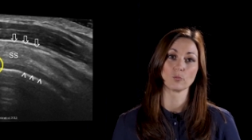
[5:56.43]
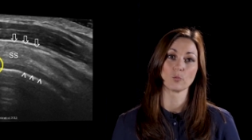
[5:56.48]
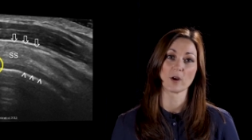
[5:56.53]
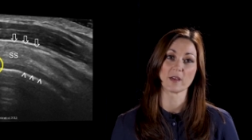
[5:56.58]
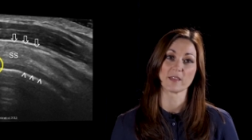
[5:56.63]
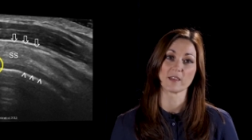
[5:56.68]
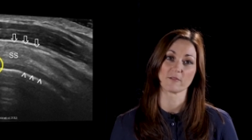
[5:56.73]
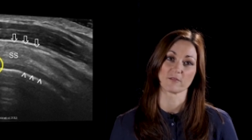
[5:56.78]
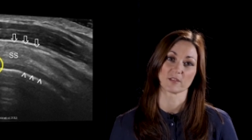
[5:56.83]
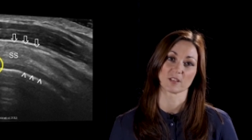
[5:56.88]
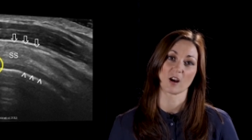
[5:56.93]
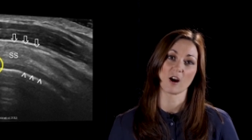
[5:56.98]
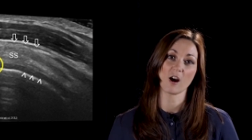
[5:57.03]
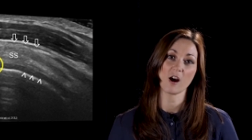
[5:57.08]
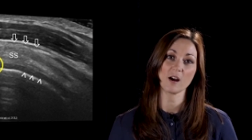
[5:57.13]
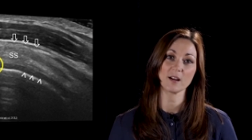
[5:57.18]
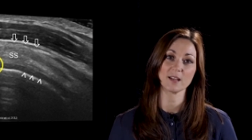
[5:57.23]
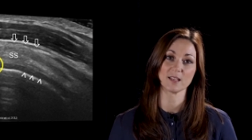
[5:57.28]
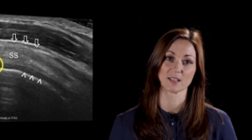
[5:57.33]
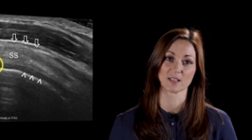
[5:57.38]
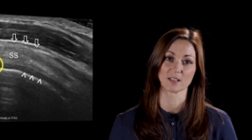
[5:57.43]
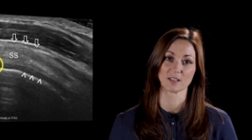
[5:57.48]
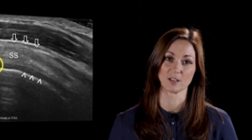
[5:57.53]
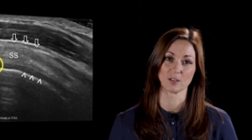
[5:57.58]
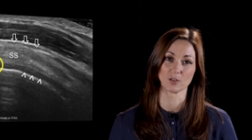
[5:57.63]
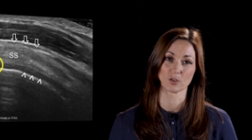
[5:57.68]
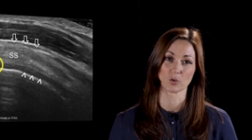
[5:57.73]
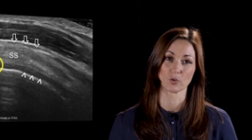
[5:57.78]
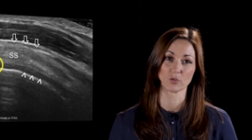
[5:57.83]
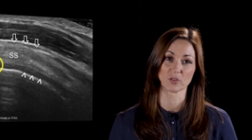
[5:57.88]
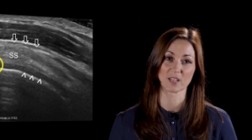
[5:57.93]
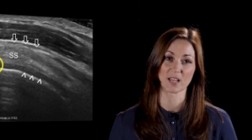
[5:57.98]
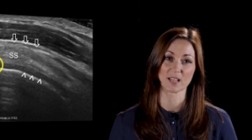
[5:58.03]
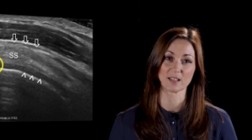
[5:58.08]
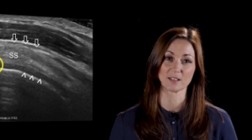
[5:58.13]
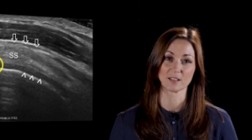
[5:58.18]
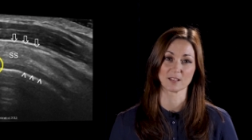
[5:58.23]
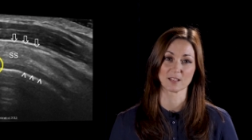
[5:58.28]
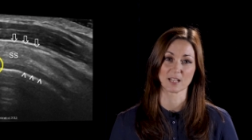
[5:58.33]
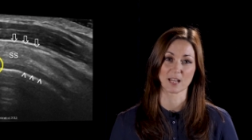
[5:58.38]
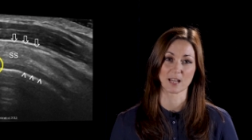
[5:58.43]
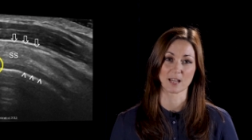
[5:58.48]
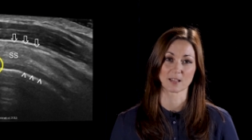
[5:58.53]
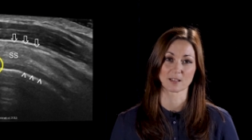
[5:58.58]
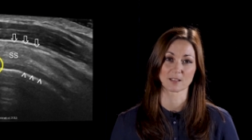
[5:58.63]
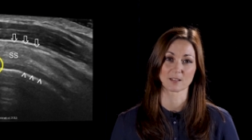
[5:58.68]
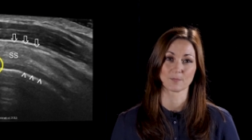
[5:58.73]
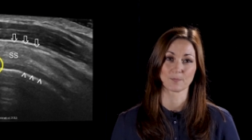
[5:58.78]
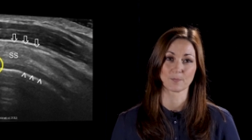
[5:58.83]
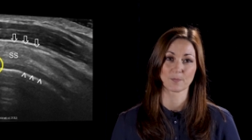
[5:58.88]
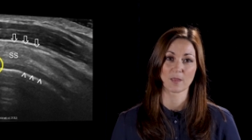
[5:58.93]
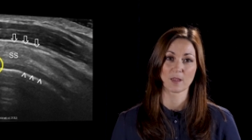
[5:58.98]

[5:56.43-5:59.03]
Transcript: where there is a high incidence on tendon tears,